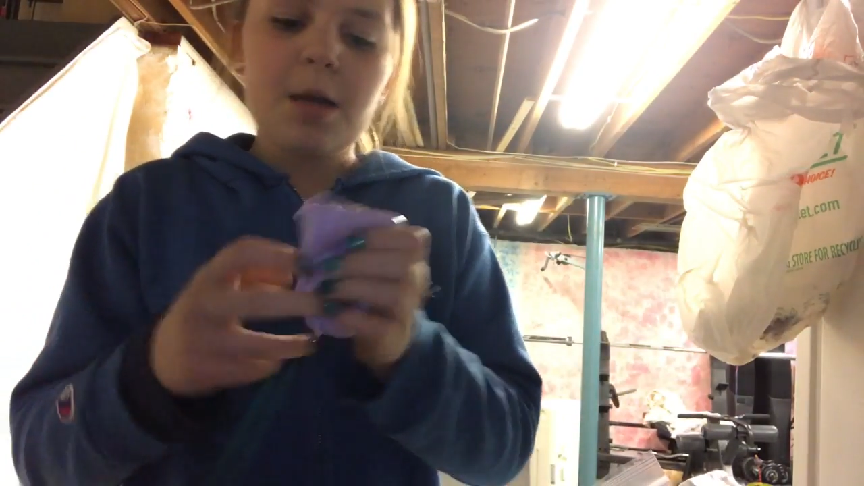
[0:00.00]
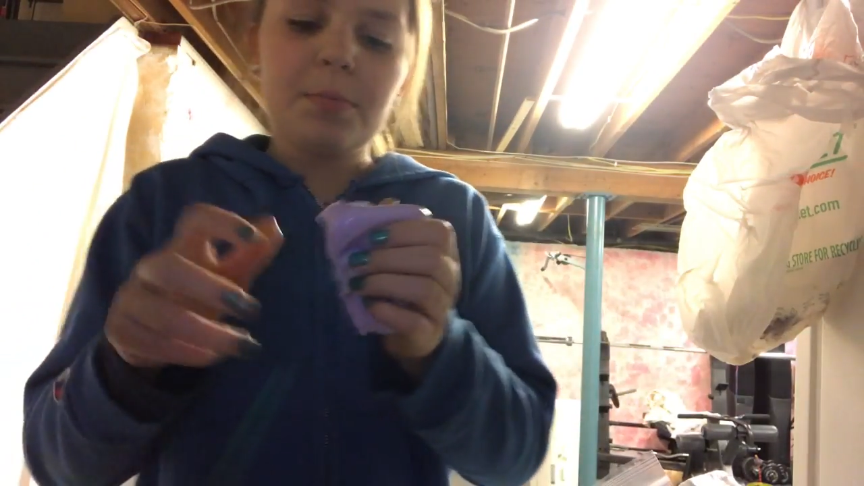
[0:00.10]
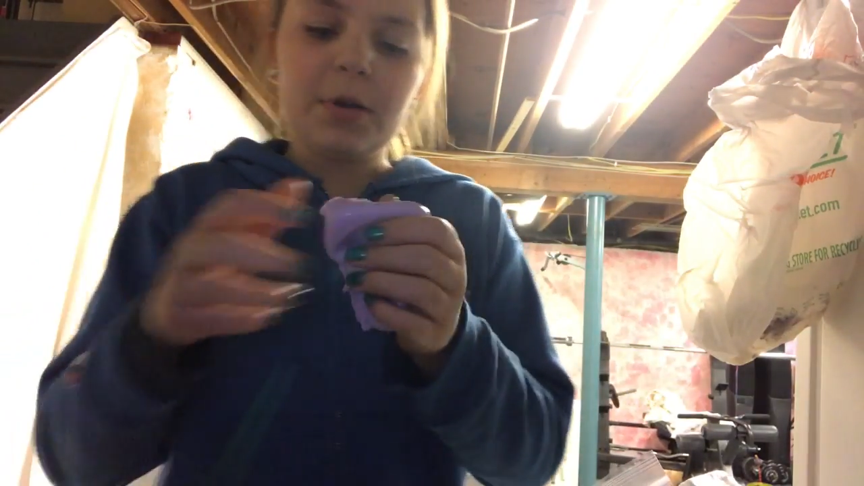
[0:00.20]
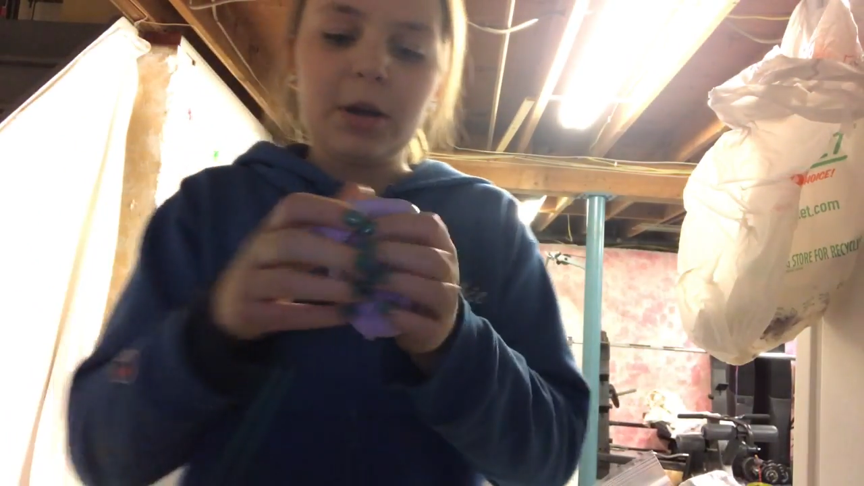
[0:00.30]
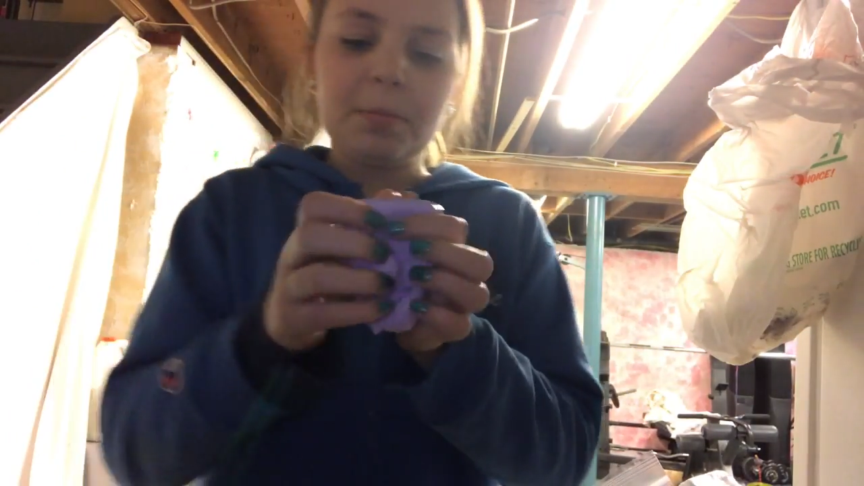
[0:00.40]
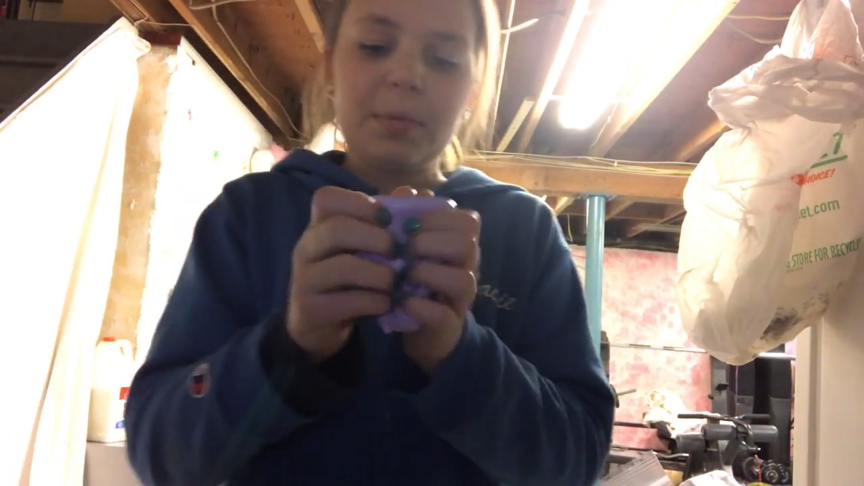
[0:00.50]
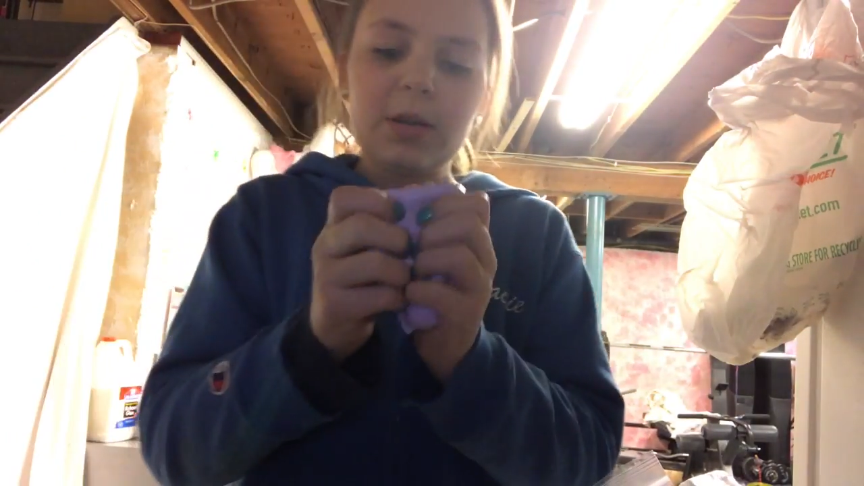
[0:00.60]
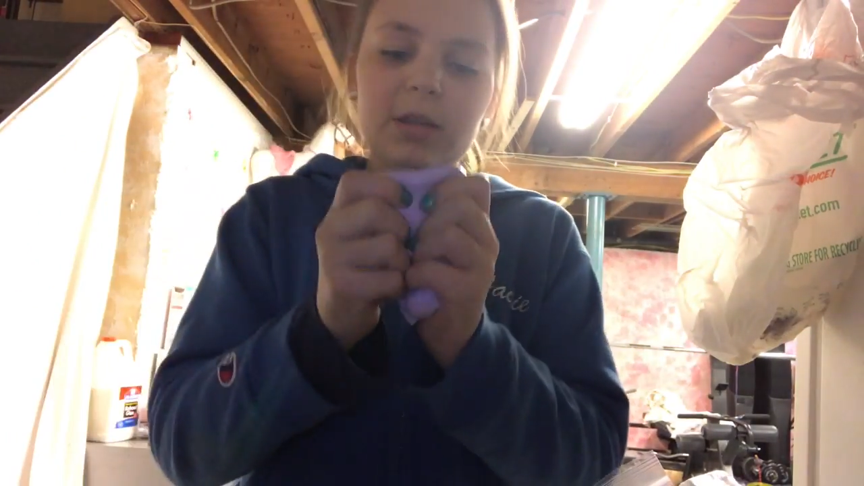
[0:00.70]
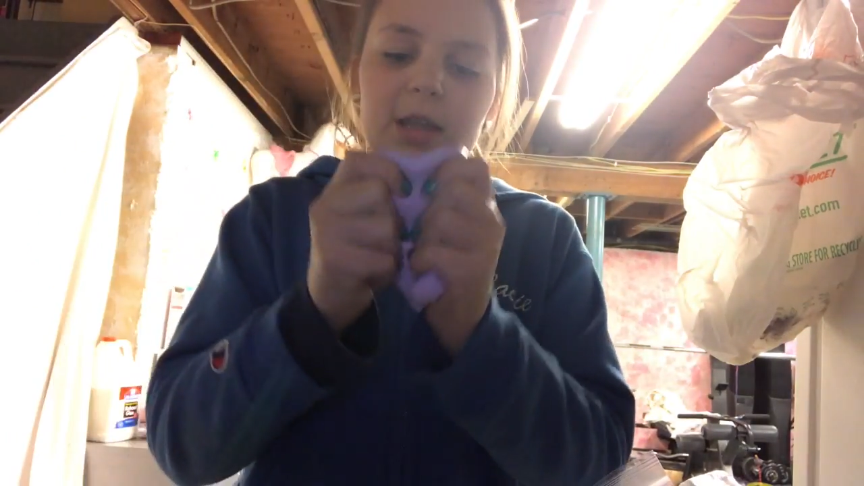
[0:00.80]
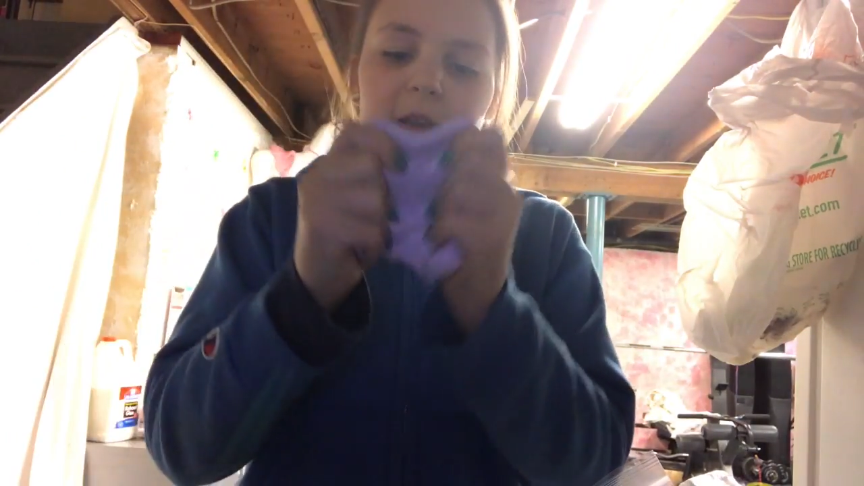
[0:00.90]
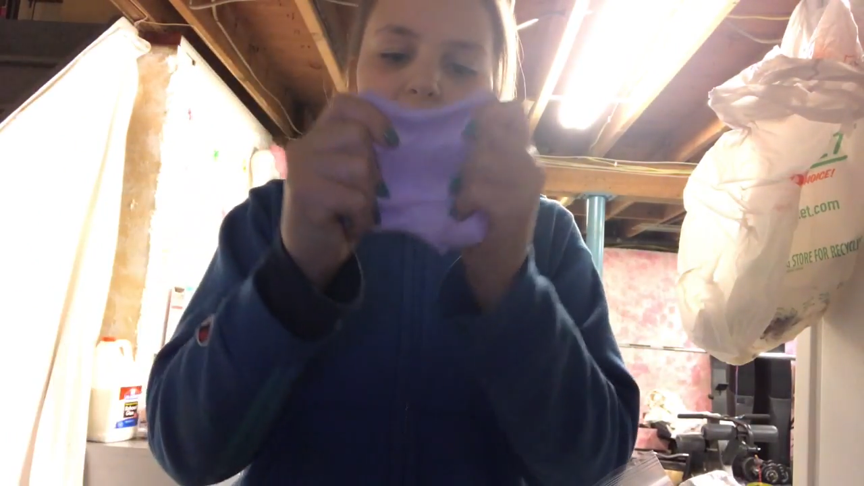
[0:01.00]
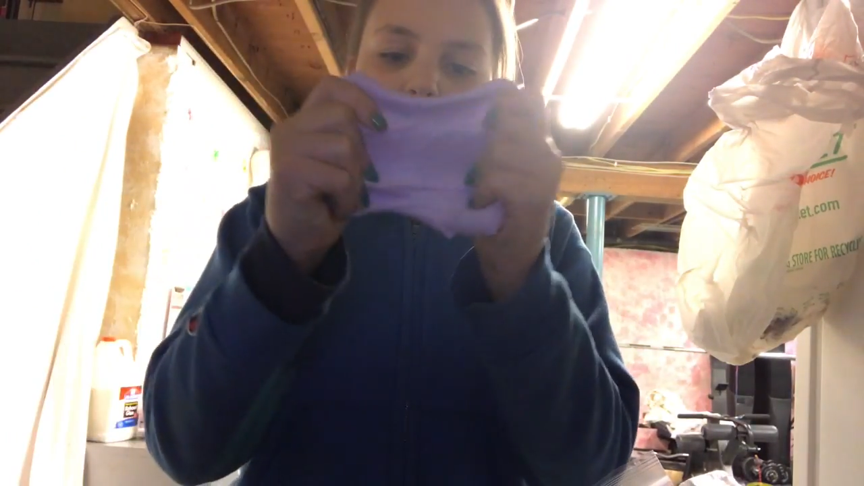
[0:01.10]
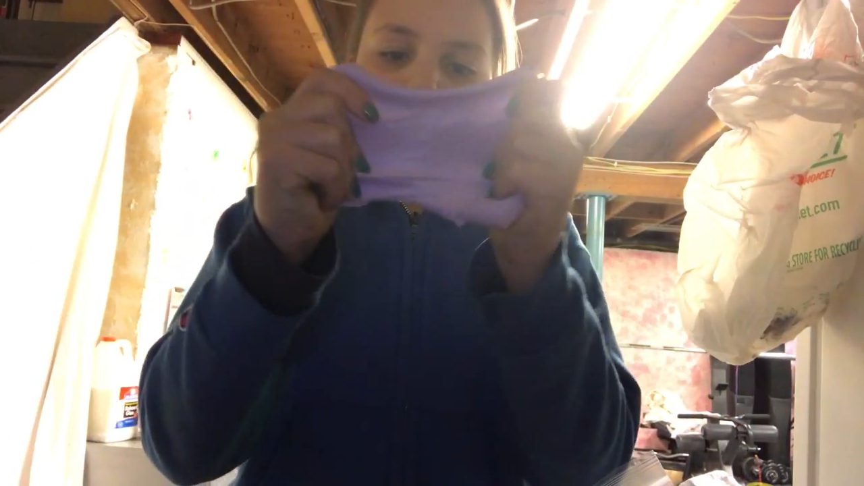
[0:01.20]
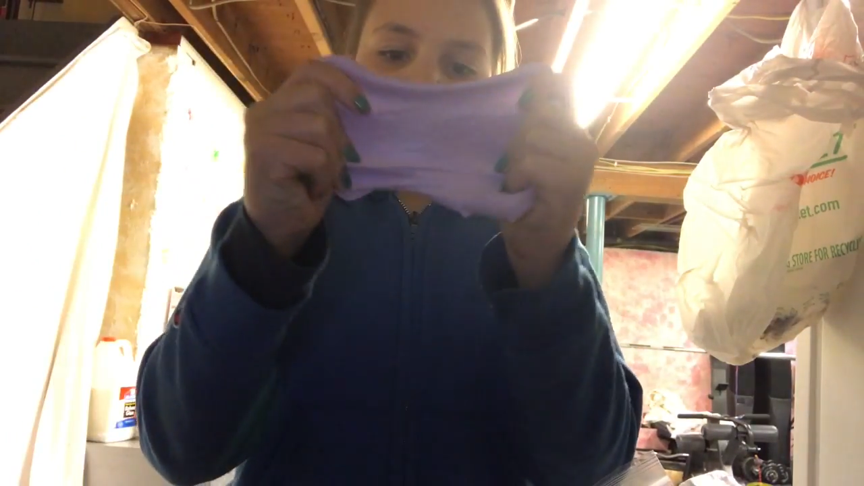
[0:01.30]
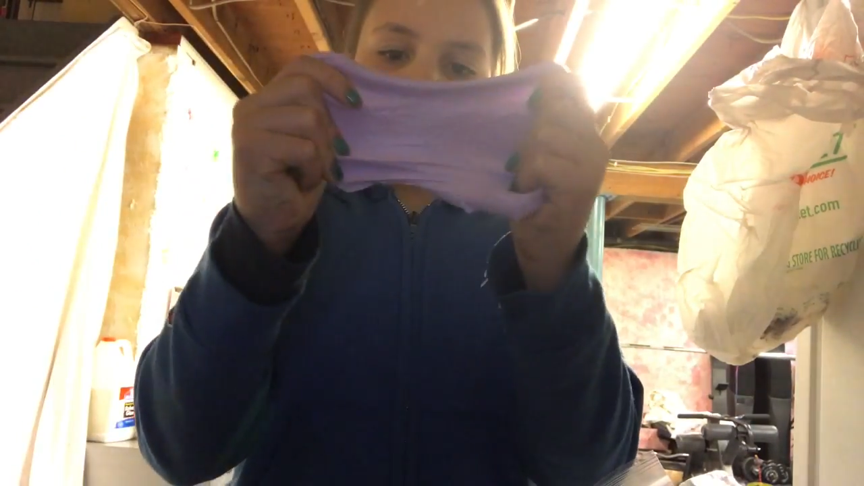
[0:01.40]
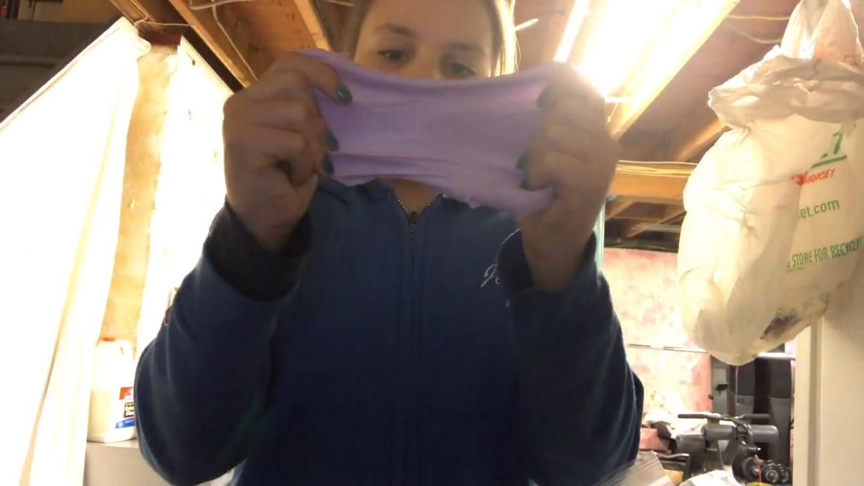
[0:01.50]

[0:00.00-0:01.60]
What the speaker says: a purple slime.